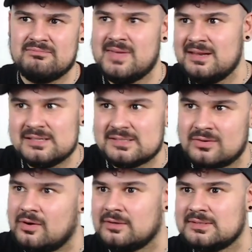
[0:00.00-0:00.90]
many
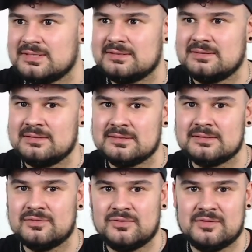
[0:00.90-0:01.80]
songs,
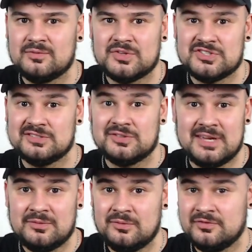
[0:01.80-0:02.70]
if you haven't watched it, you
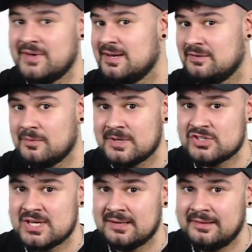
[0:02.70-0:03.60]
can find it on my
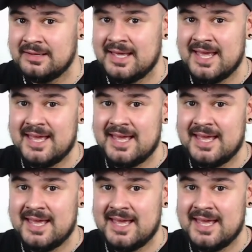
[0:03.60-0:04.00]
channel.